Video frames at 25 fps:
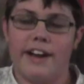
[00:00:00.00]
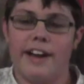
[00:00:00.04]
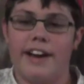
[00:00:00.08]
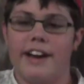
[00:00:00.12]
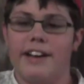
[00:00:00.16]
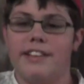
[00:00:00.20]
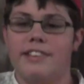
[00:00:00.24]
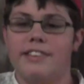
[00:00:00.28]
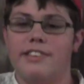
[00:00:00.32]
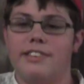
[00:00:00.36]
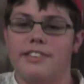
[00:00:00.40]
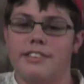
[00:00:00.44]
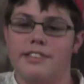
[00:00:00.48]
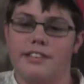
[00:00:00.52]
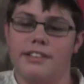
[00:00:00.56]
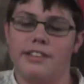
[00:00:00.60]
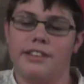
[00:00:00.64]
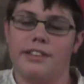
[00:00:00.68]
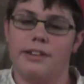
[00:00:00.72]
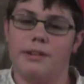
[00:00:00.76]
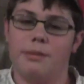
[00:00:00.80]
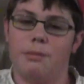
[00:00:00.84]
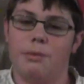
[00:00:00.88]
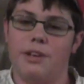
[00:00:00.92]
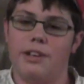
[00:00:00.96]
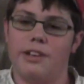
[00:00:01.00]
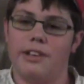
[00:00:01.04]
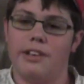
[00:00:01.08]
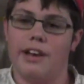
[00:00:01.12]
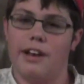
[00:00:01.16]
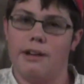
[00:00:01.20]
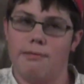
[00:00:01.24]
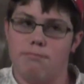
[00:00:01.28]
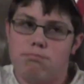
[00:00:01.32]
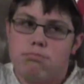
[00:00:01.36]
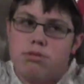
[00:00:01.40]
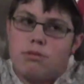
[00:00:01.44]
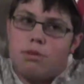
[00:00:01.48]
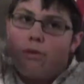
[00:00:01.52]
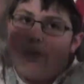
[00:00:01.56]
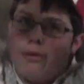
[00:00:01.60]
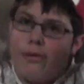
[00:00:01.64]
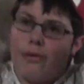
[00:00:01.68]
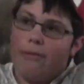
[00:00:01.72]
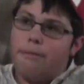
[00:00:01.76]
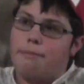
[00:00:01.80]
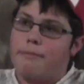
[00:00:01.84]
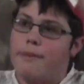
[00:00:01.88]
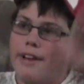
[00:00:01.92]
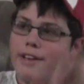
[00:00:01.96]
I act a little bit like
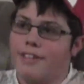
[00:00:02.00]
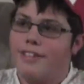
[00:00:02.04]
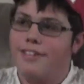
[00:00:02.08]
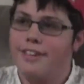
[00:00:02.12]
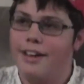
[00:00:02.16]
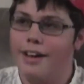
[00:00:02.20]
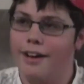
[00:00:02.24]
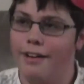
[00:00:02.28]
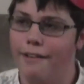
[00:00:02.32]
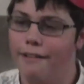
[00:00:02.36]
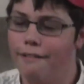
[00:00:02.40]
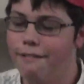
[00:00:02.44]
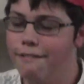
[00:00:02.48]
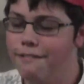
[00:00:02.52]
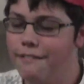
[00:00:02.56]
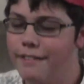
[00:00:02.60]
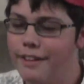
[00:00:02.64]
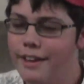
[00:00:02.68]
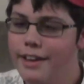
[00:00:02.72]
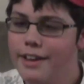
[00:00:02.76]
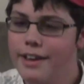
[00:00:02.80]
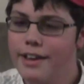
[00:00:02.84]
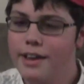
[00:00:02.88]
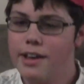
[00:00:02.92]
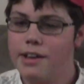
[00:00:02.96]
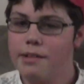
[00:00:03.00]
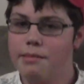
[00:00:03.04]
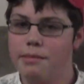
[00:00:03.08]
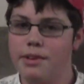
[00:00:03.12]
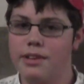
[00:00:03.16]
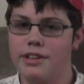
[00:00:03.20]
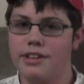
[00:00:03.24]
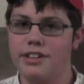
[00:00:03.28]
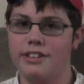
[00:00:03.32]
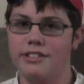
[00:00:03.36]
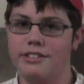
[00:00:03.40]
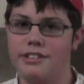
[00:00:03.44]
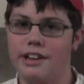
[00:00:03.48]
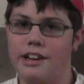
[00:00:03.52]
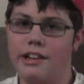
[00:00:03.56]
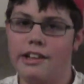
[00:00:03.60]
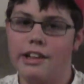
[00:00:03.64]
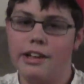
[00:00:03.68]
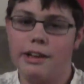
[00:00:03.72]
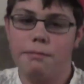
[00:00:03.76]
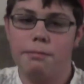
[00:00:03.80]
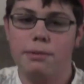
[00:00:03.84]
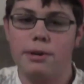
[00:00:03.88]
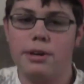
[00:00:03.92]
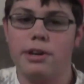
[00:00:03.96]
myself, because I
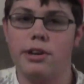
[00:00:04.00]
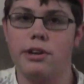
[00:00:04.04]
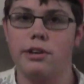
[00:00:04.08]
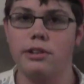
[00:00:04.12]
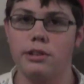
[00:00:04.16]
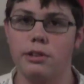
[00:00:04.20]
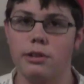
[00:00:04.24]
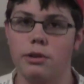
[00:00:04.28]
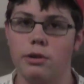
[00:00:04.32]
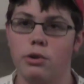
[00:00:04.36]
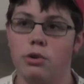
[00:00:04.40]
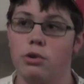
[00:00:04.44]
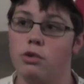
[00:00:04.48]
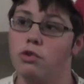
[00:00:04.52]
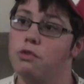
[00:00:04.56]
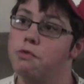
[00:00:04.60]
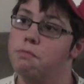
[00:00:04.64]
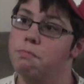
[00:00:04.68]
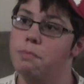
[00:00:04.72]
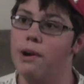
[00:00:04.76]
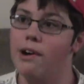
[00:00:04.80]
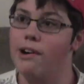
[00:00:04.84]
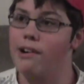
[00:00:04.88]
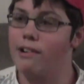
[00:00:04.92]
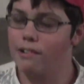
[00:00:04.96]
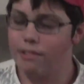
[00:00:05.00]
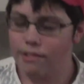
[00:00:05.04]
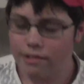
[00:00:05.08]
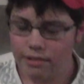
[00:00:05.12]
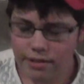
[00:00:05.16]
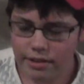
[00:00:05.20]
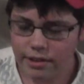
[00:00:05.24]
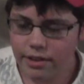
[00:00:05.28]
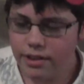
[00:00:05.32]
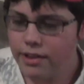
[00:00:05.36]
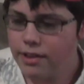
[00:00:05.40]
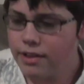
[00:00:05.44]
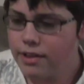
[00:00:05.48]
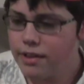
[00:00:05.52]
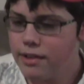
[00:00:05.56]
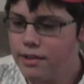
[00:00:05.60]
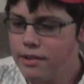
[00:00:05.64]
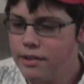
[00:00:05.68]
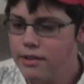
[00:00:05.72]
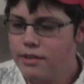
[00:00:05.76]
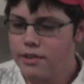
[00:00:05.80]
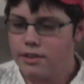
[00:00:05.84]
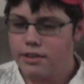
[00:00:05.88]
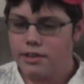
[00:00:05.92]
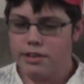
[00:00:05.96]
like being a little goofball.
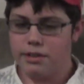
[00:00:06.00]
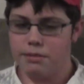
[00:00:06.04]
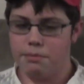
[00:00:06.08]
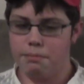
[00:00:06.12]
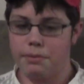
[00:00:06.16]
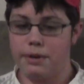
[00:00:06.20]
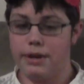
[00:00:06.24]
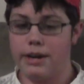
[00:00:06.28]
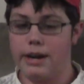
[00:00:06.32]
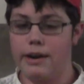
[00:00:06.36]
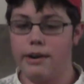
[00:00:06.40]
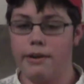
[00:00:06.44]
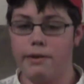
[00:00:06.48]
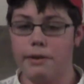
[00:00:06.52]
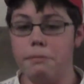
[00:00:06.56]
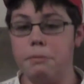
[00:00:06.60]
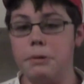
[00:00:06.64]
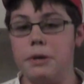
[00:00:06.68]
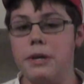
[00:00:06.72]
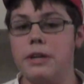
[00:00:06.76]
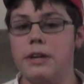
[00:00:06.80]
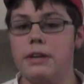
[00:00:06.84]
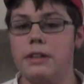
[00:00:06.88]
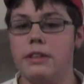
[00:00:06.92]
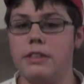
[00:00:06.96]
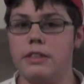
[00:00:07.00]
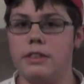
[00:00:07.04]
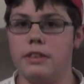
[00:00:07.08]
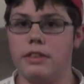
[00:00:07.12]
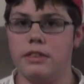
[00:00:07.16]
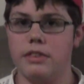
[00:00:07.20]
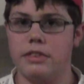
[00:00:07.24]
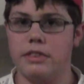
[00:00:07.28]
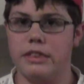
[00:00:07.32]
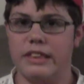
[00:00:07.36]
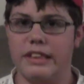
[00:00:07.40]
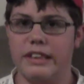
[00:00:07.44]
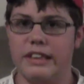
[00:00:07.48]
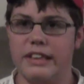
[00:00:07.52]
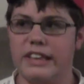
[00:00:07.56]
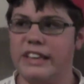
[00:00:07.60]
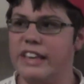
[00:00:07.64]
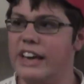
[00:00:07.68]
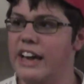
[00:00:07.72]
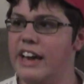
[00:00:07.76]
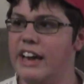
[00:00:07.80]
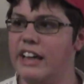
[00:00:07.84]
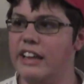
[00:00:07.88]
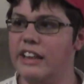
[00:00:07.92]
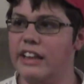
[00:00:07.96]
But I mean just
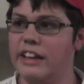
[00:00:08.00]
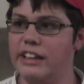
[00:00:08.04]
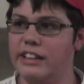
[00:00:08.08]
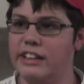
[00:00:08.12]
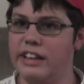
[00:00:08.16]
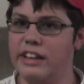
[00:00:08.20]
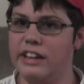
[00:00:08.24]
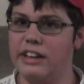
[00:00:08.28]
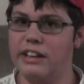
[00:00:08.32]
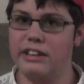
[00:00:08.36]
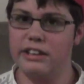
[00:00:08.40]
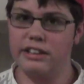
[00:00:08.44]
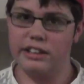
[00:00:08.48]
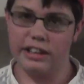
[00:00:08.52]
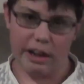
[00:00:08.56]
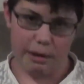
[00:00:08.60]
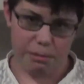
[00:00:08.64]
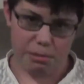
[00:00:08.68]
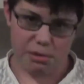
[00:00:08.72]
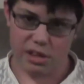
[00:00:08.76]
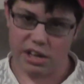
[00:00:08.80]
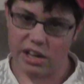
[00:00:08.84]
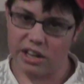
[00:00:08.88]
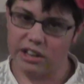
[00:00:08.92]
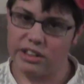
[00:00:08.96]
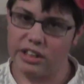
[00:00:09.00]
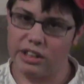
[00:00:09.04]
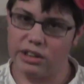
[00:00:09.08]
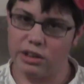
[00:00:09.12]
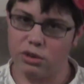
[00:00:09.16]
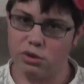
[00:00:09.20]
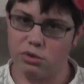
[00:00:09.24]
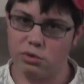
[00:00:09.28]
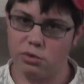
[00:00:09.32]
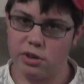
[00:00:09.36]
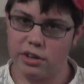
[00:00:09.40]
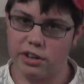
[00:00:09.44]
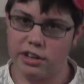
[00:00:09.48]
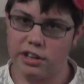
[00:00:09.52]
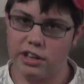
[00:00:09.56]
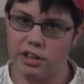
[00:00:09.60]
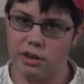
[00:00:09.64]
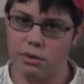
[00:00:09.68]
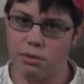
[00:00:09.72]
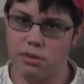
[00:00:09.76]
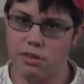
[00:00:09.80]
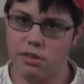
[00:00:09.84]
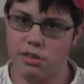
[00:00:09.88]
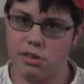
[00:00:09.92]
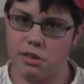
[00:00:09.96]
gay. Like they kept saying that this one
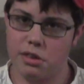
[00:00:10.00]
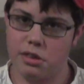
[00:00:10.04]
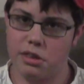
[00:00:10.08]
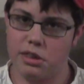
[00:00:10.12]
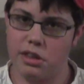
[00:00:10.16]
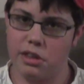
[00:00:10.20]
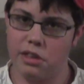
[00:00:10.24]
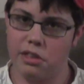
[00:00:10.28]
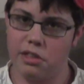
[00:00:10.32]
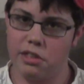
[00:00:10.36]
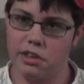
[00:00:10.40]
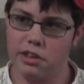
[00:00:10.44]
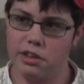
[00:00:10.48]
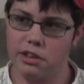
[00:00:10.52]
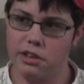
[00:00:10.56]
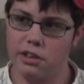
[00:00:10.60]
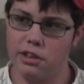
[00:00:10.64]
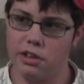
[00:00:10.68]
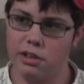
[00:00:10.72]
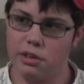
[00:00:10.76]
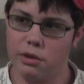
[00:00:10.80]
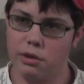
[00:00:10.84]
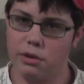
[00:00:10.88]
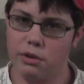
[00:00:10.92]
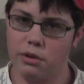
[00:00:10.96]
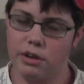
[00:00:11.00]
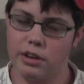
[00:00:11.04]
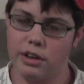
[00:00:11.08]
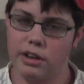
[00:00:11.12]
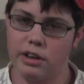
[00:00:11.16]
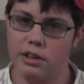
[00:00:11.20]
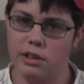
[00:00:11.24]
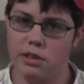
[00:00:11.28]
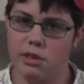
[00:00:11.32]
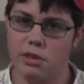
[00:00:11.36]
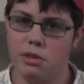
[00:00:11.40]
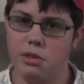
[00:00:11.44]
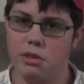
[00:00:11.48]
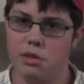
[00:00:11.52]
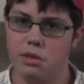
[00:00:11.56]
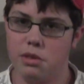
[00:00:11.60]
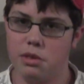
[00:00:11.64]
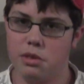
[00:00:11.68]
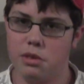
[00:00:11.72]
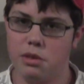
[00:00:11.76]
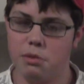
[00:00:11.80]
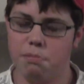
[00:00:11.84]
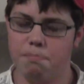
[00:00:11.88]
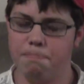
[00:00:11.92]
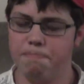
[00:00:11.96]
kid was stealing other
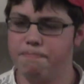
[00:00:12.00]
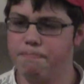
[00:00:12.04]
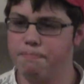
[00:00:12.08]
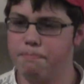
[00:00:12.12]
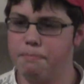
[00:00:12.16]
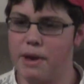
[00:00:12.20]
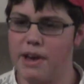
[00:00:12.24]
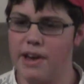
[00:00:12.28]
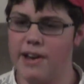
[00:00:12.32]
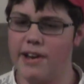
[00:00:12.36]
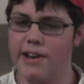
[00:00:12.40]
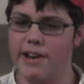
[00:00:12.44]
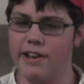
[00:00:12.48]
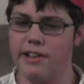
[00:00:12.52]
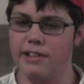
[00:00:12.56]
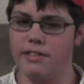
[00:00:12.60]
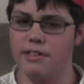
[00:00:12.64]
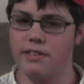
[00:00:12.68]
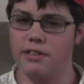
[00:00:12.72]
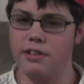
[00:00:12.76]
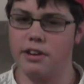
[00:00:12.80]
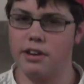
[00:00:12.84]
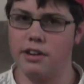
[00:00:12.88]
kids' pants.